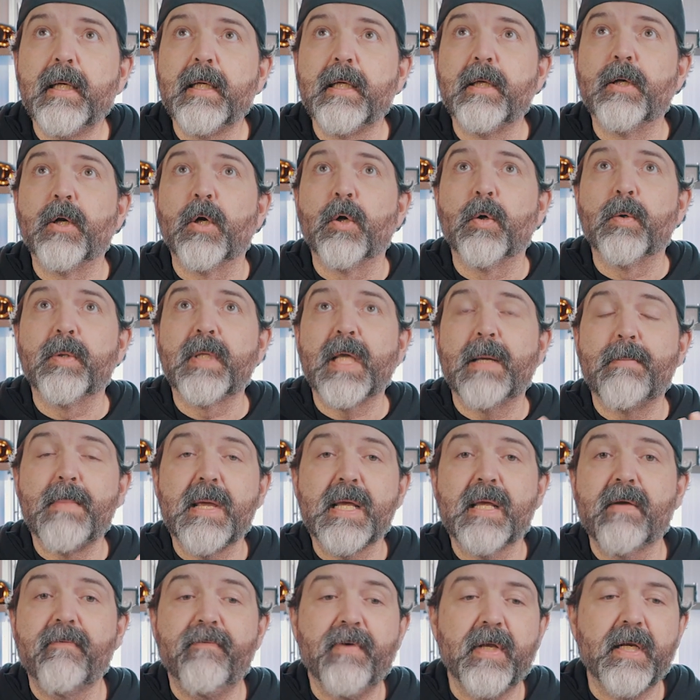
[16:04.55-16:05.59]
you know, they
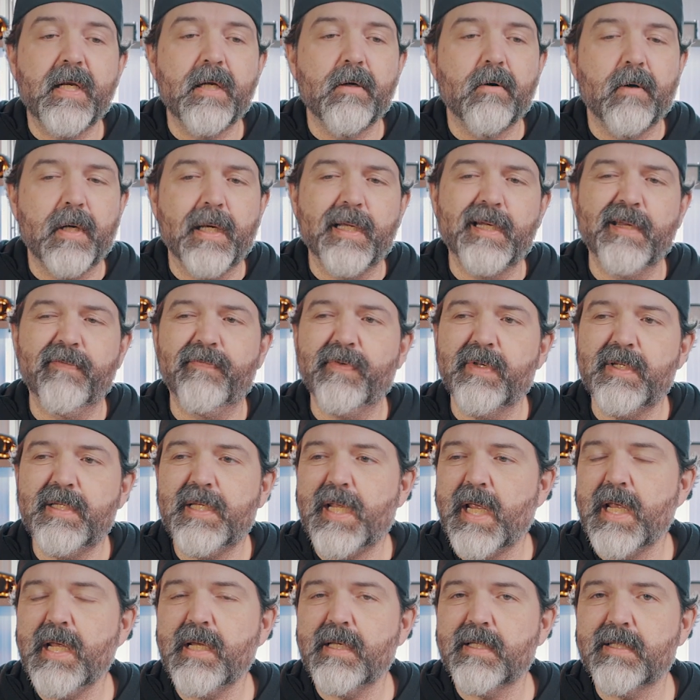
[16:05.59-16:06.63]
make a video, and if it
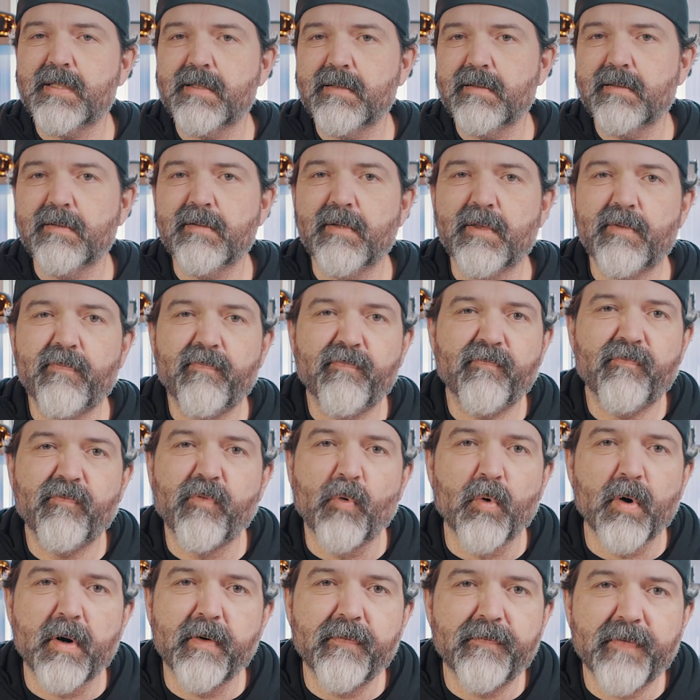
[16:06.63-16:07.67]
takes
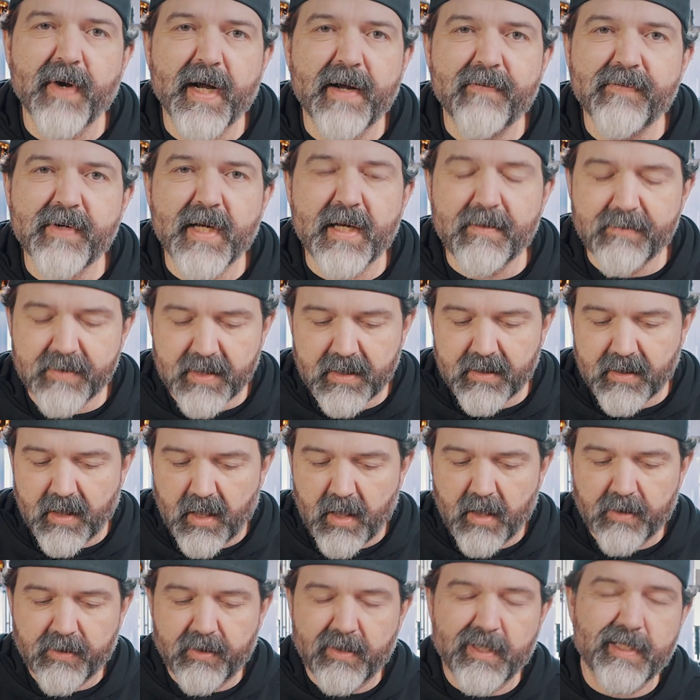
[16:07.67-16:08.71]
four or five times as
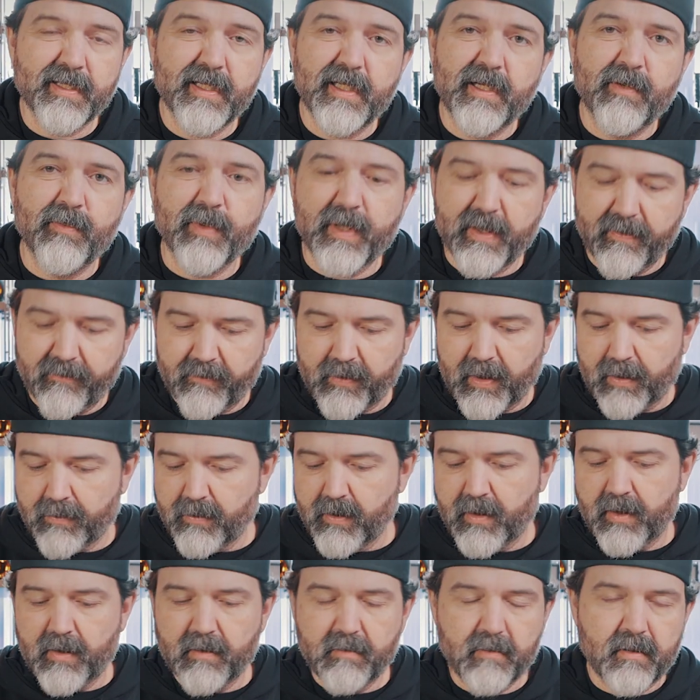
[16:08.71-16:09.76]
long, you're like, yeah, whatever, I'm
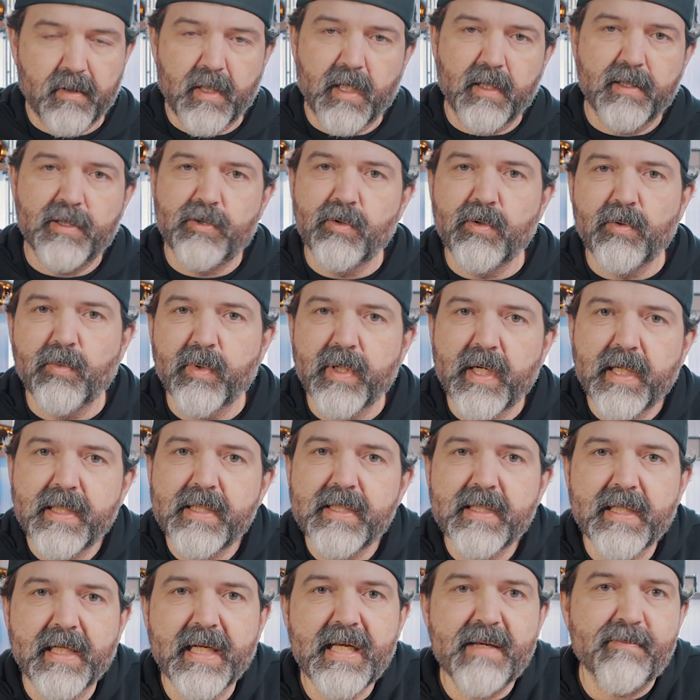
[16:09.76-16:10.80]
gonna, I'll do it when I
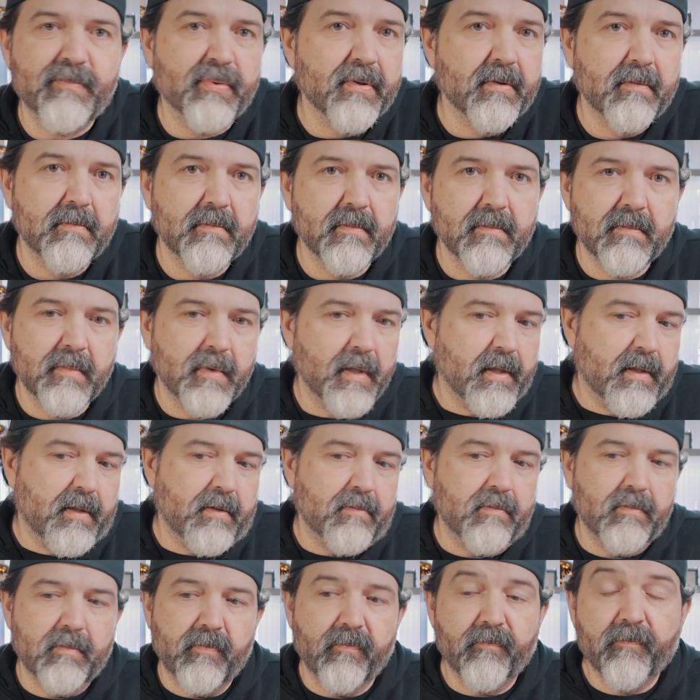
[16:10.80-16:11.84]
sleep.
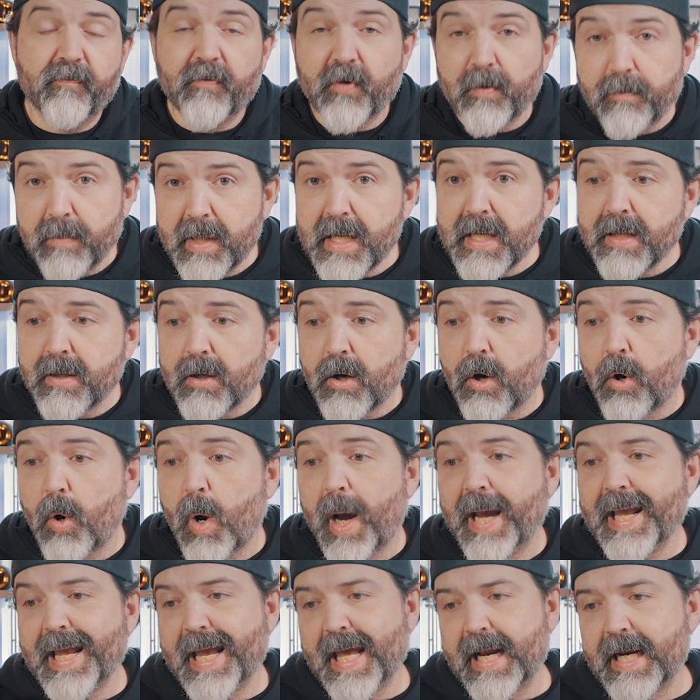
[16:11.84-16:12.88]
For me though,
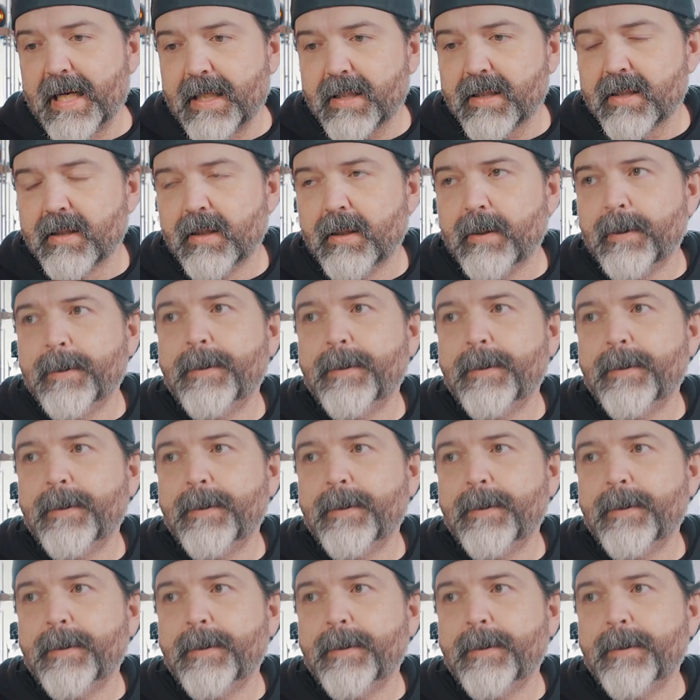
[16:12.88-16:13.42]
I edit,